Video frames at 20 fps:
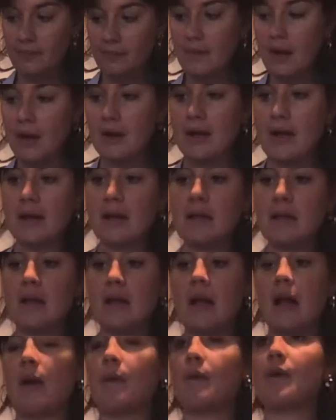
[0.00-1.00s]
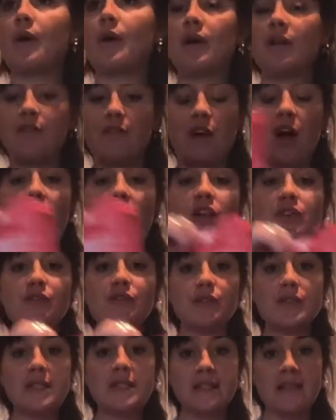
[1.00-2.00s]
Okay, we're going for
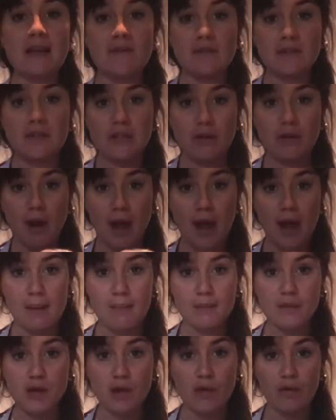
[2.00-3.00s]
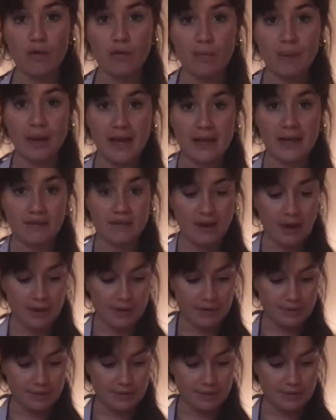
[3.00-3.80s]
170 grams of plain flour.